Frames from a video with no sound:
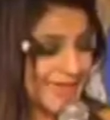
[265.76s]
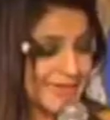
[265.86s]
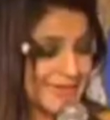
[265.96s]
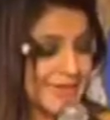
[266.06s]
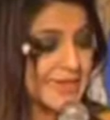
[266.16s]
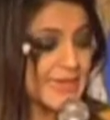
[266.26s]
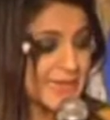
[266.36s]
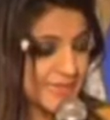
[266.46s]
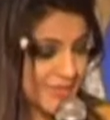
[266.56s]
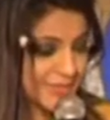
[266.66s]
and
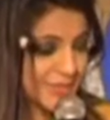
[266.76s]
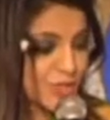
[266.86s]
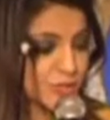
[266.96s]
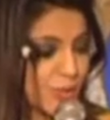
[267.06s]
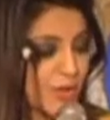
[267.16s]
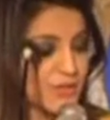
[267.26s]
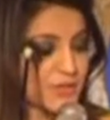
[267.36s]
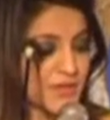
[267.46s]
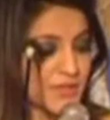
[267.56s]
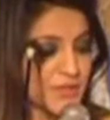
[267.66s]
yes, to all the
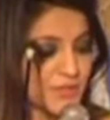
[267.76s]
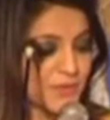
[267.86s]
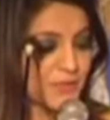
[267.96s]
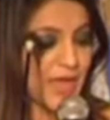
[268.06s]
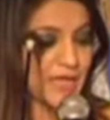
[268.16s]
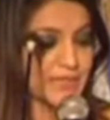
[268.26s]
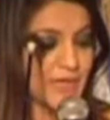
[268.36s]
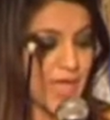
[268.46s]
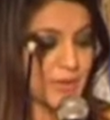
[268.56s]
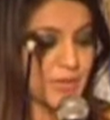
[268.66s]
winners of Brands
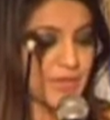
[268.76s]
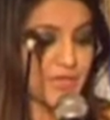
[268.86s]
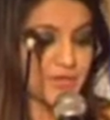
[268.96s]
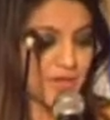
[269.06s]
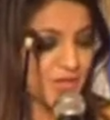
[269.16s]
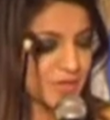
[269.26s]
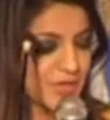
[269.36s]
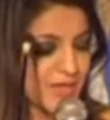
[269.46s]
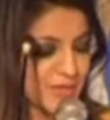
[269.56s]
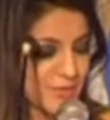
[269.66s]
Academy
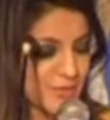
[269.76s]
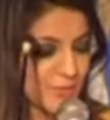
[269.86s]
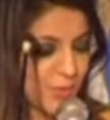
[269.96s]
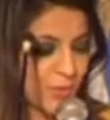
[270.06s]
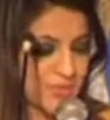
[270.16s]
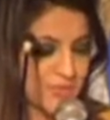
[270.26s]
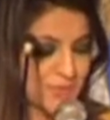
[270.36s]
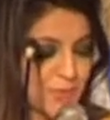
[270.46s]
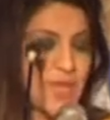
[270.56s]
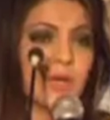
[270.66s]
Education Excellence Awards.
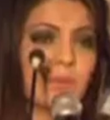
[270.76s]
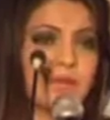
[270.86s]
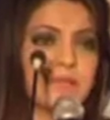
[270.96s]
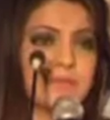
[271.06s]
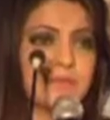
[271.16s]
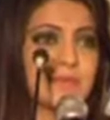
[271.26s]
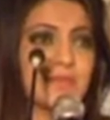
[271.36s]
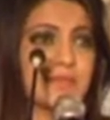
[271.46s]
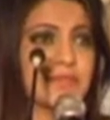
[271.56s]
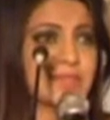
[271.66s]
Well,
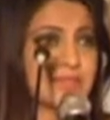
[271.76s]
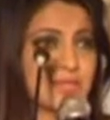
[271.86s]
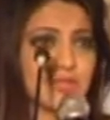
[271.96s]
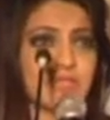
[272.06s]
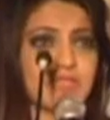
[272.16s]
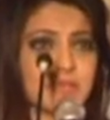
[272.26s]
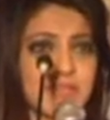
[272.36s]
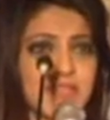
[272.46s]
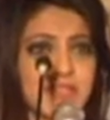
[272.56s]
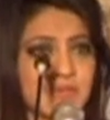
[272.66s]
this session is
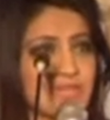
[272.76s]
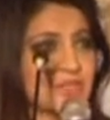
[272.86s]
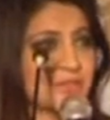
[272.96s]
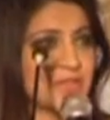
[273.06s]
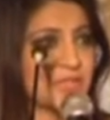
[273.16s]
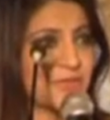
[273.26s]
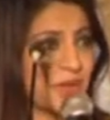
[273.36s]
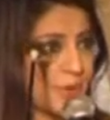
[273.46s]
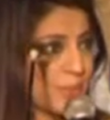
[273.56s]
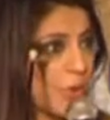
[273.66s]
really, really, really
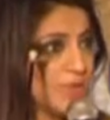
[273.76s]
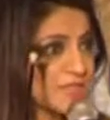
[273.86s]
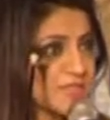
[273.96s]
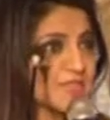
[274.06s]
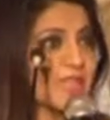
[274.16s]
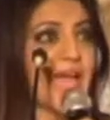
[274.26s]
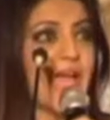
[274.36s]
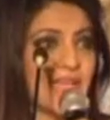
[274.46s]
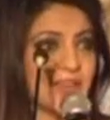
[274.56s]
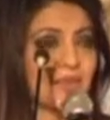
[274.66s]
very important
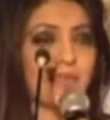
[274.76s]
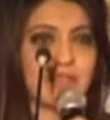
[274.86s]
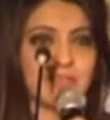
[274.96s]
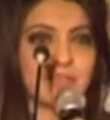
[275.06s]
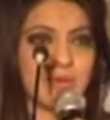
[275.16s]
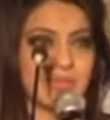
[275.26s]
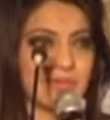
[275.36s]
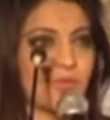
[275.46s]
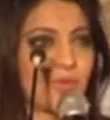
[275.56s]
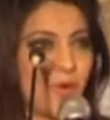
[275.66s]
and very
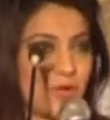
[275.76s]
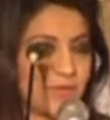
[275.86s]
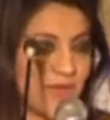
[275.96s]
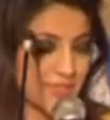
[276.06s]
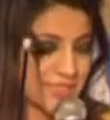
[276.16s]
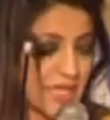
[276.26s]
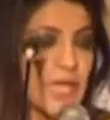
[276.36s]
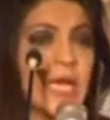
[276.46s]
special for all of us.